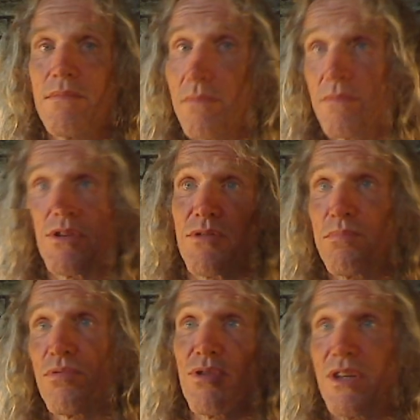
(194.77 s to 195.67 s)
this
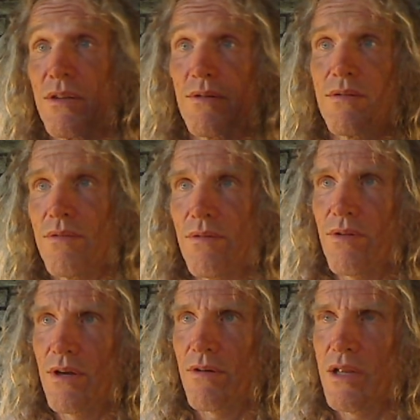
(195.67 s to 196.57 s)
brilliant
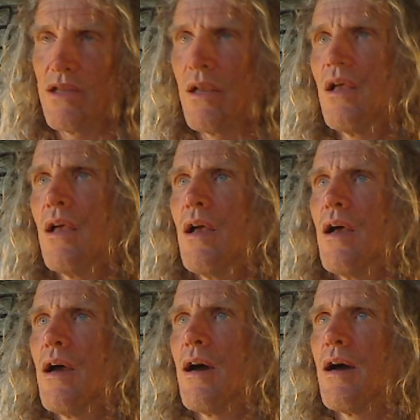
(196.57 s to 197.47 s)
theory,
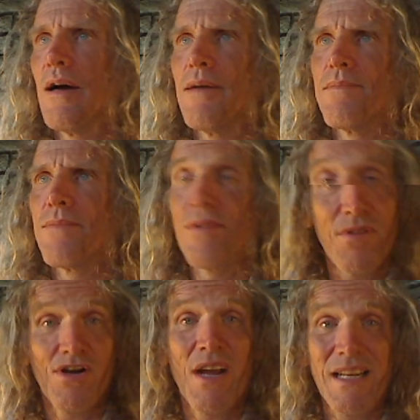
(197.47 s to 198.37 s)
the
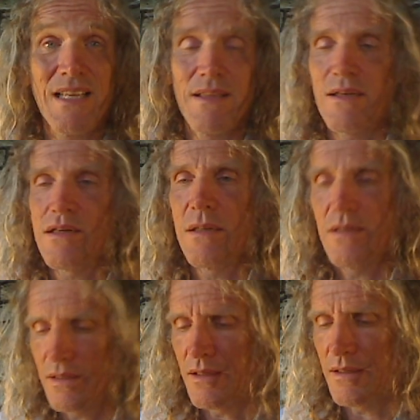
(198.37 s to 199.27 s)
very idea that
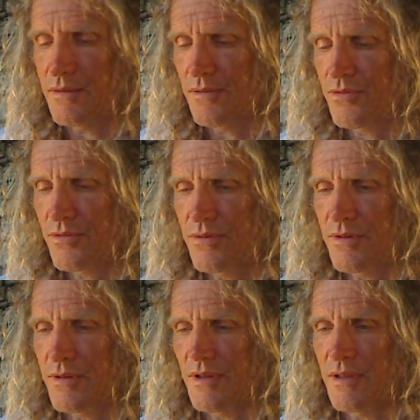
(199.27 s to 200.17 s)

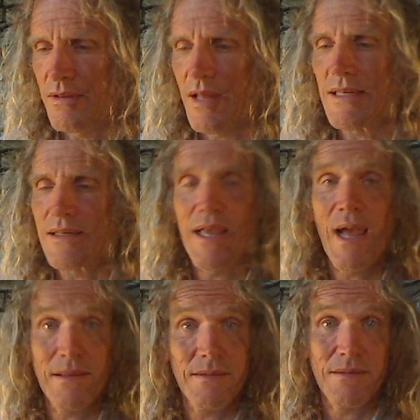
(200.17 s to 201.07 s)
the light
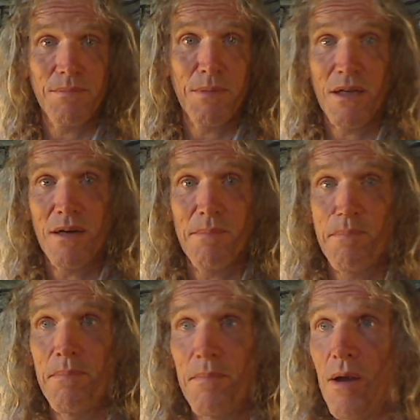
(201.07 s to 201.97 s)
gases
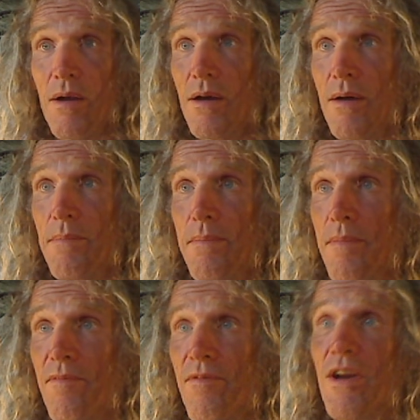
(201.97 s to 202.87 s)
become
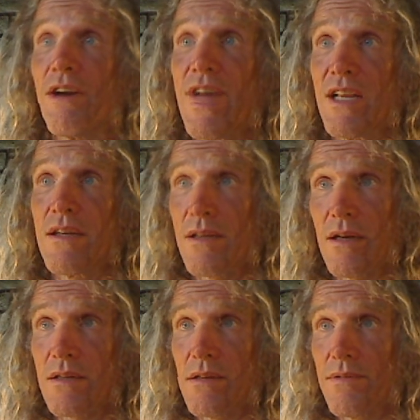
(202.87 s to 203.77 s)
very
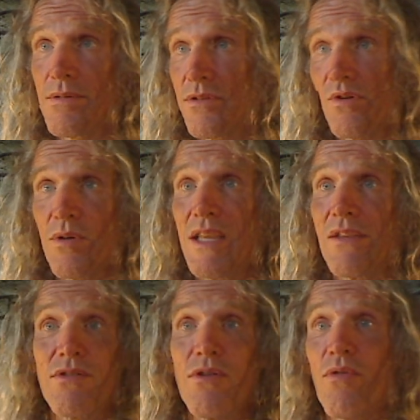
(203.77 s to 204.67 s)
conductive. So
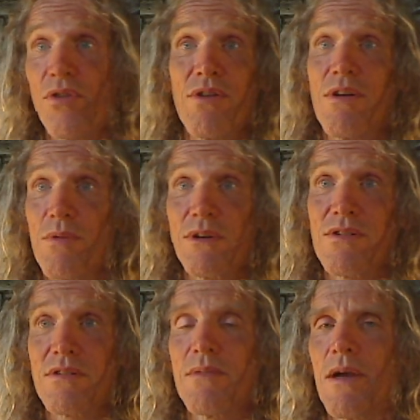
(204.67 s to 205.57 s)
his whole theory was
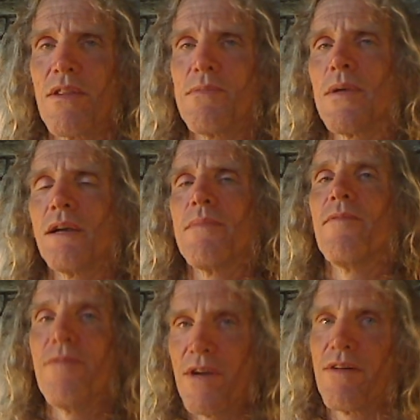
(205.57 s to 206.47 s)
that somehow they
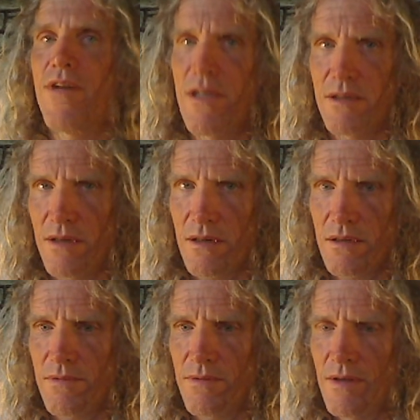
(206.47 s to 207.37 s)
become very
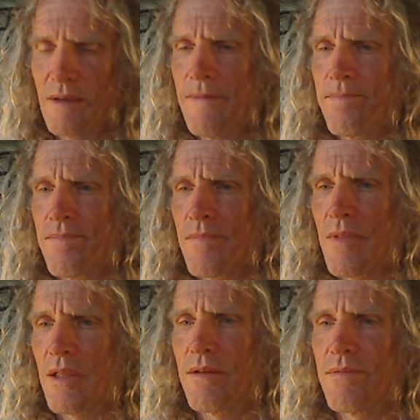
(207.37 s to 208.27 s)
conductive,
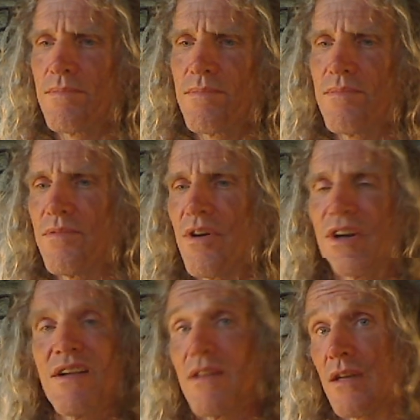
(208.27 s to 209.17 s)
and
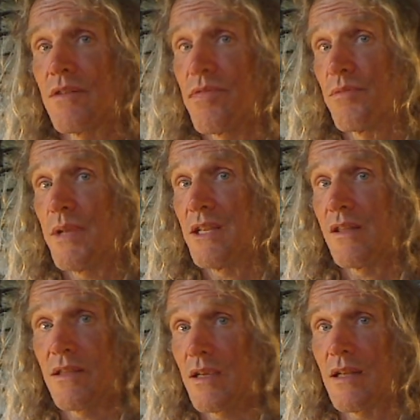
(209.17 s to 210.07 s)
very conductive would mean
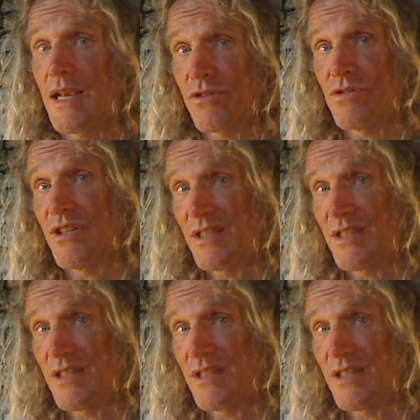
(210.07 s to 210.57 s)
that they could actually